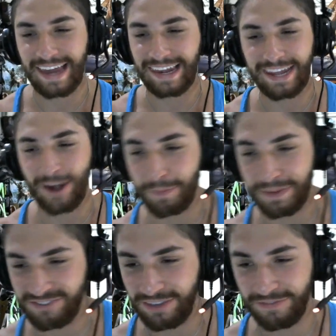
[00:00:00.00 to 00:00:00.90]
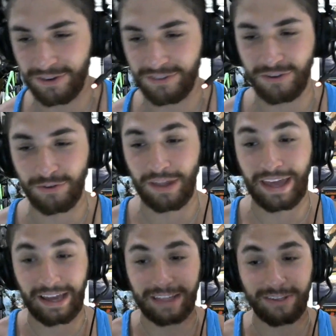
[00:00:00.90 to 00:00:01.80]
lit RPG for
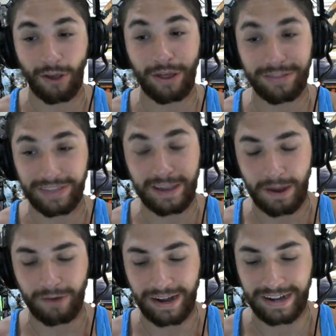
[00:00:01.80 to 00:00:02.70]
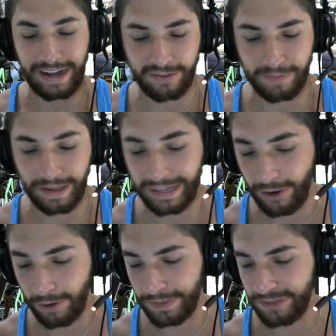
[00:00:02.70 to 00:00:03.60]
that's all I think about right now is my lit
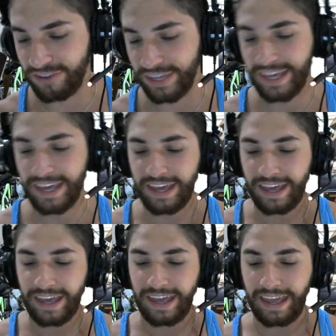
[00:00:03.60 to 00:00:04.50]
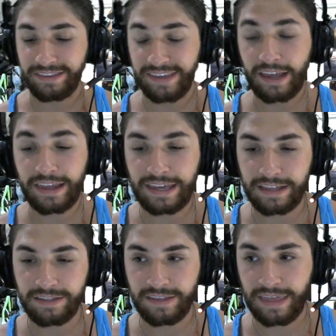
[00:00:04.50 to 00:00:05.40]
RPG. Until he
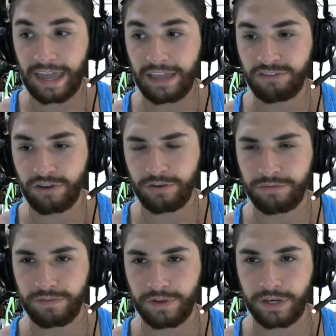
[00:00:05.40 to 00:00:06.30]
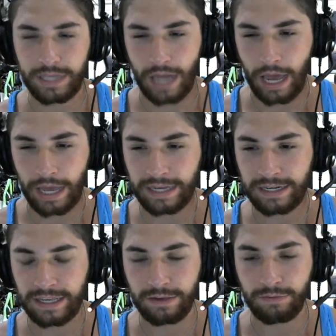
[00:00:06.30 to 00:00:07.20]
gets to the age of 9,
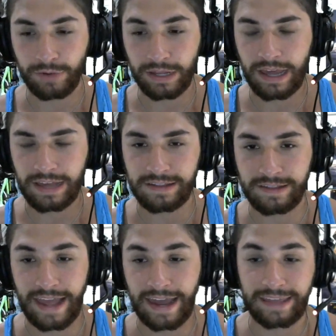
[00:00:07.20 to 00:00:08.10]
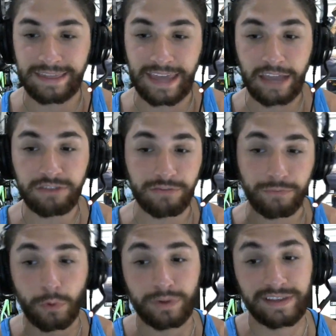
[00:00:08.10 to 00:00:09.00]
he realizes that at the age of
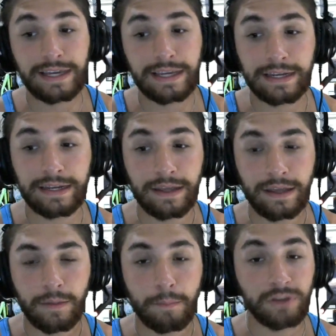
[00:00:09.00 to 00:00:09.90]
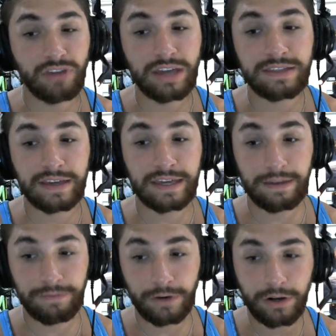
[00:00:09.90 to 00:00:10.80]
14, much like the
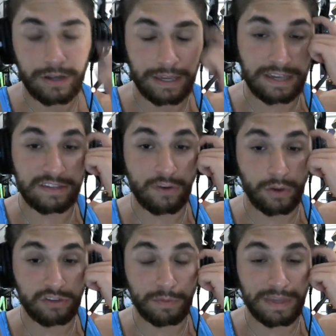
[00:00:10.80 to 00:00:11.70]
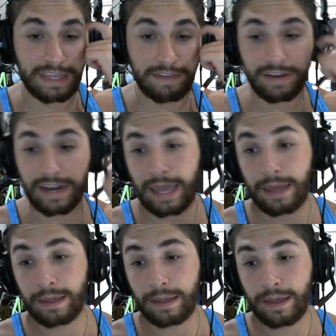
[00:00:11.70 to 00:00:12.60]
giver, he is going to be given a